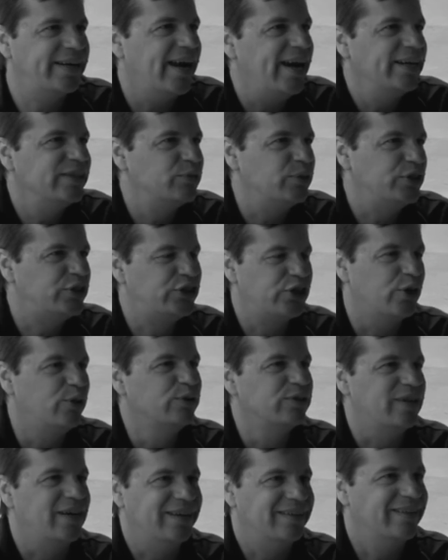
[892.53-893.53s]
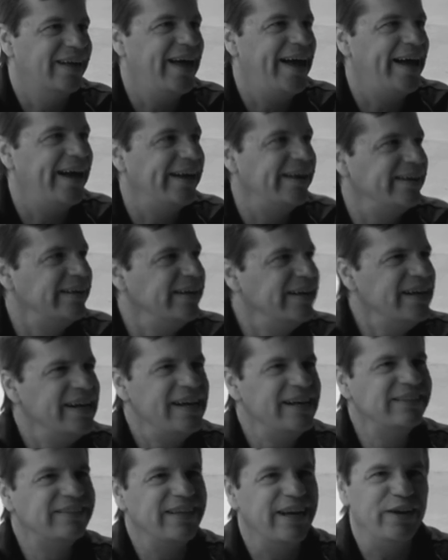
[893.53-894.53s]
like guys with shows like that,
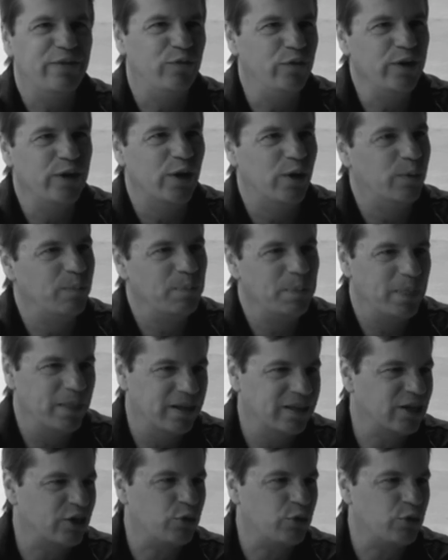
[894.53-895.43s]
is they, you know,